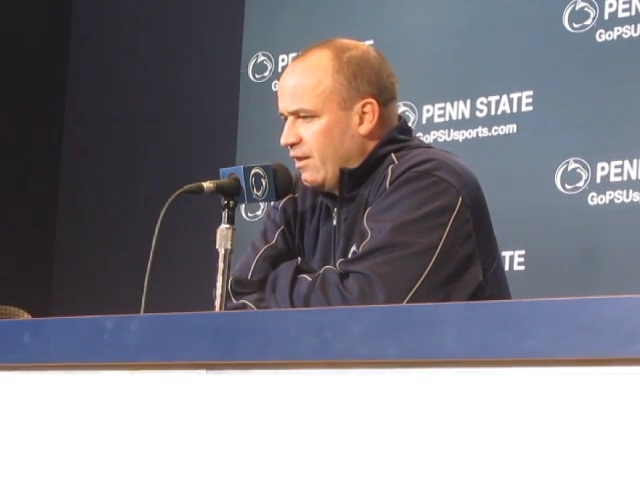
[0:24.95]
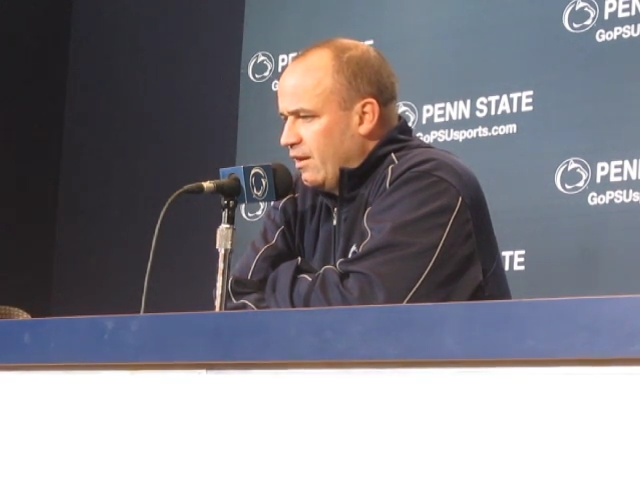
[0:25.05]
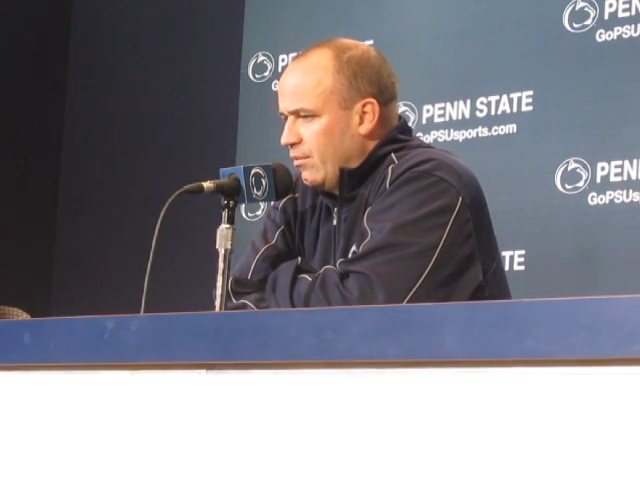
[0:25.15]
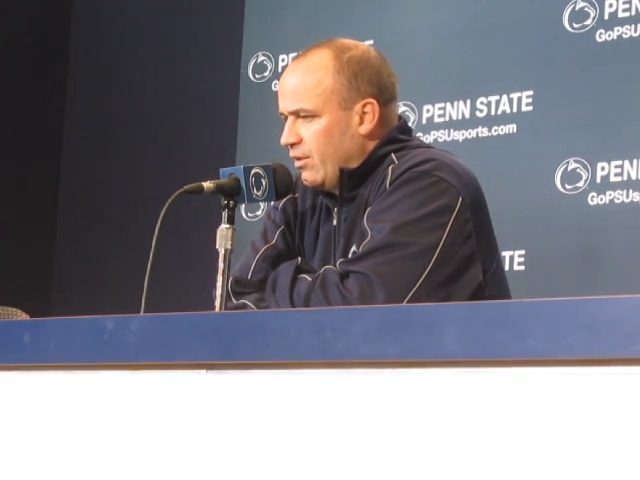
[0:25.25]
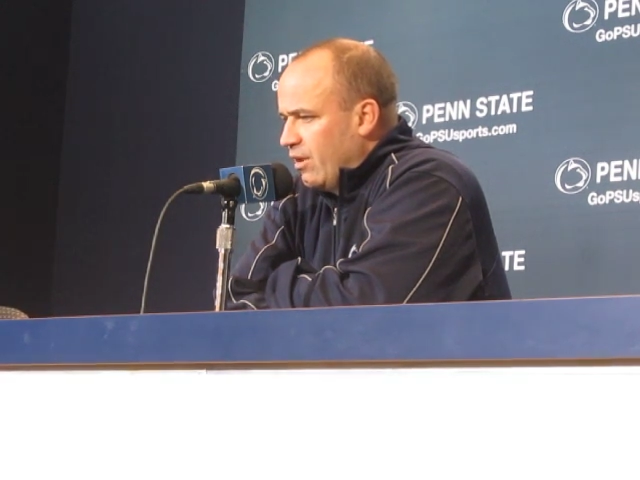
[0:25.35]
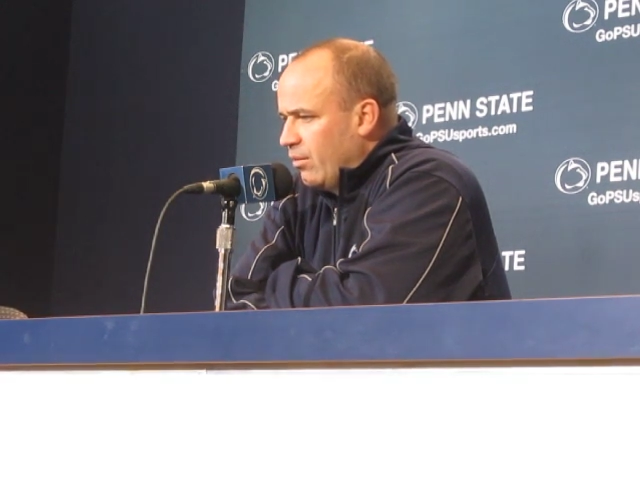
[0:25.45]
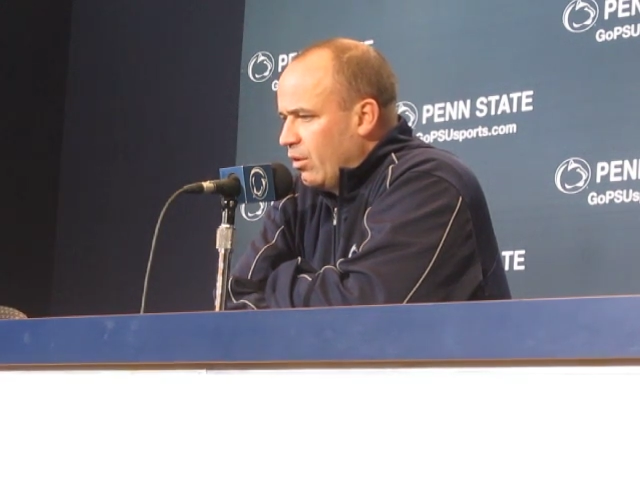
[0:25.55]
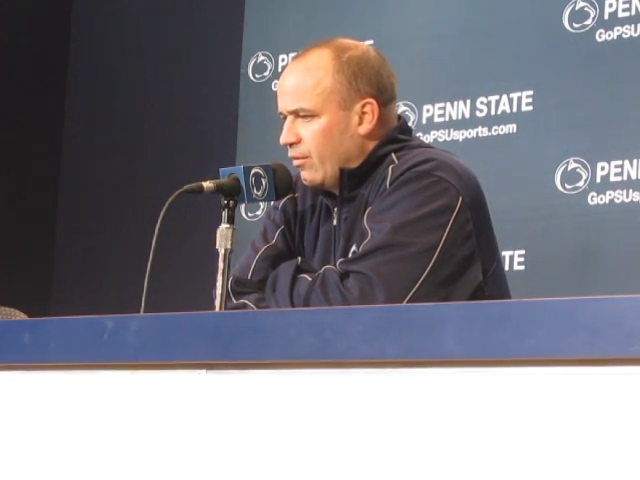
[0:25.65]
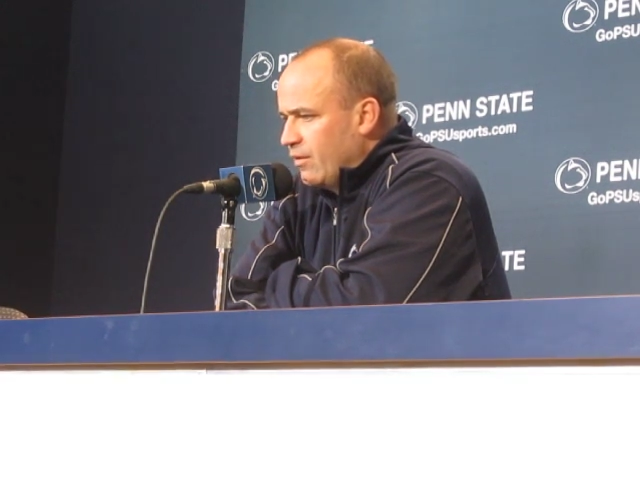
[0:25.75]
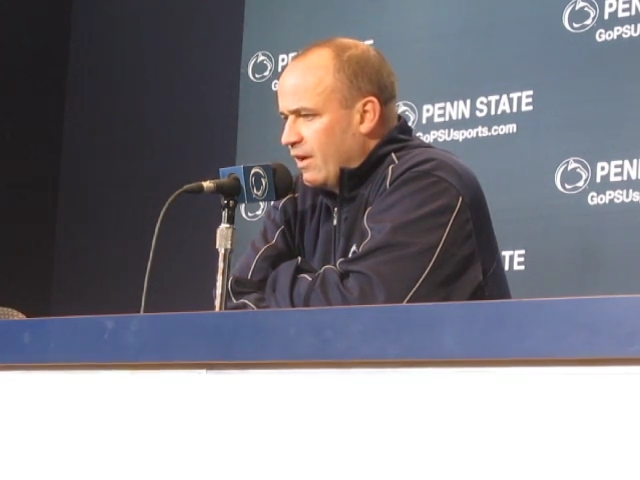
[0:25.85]
team in double
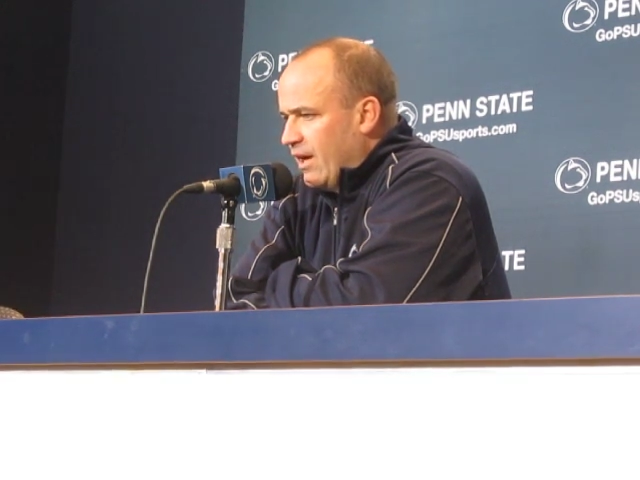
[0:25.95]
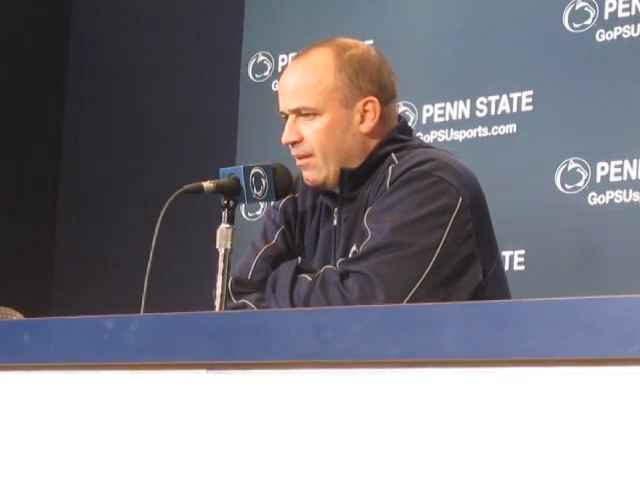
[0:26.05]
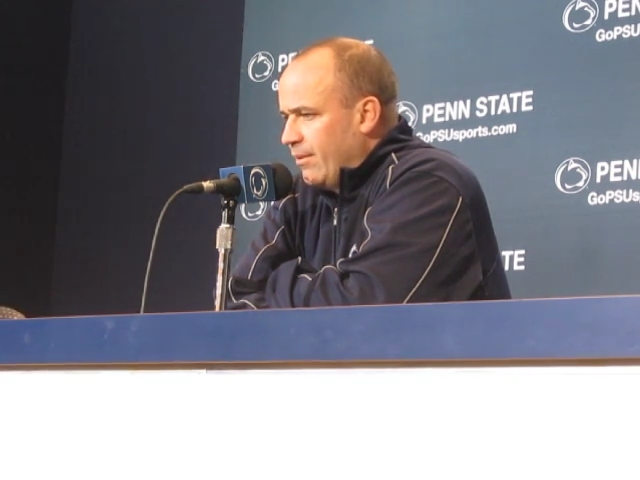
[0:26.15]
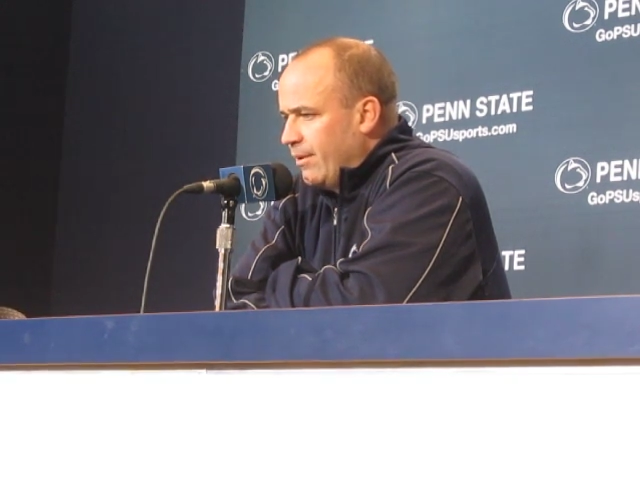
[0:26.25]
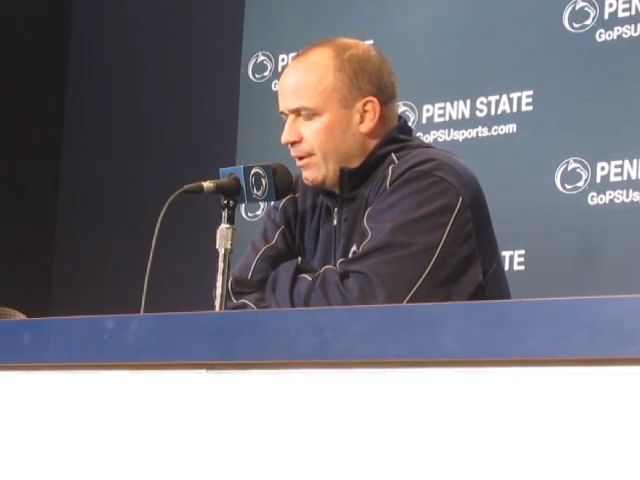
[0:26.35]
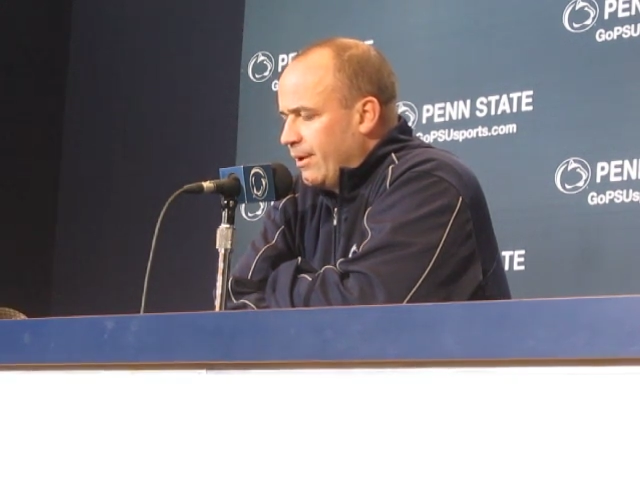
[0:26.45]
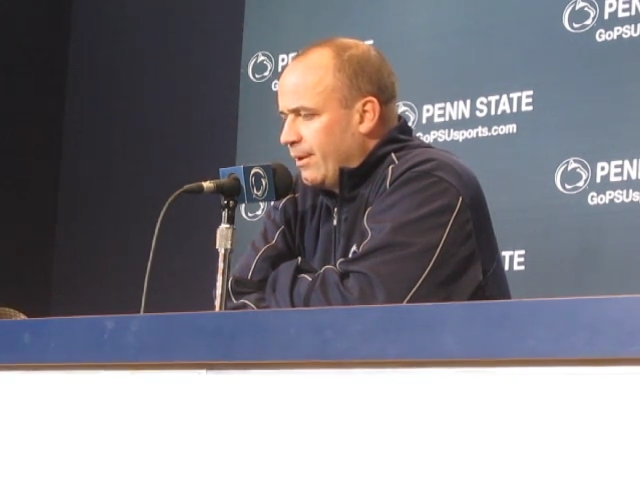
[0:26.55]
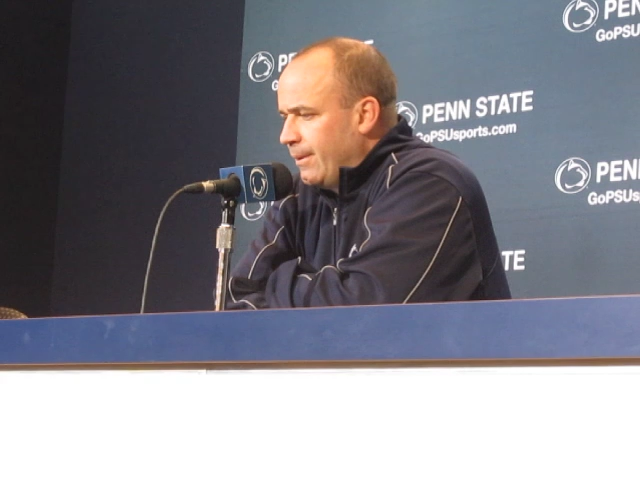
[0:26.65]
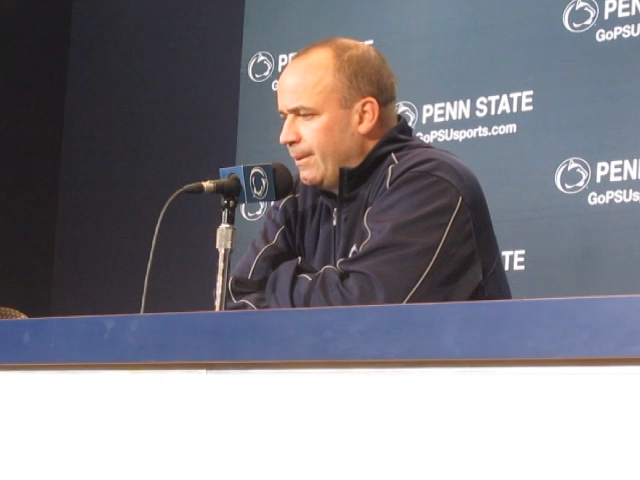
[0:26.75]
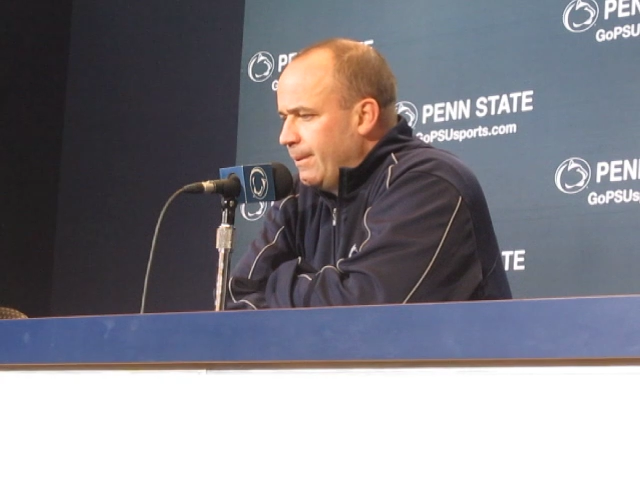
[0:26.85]
overtime. And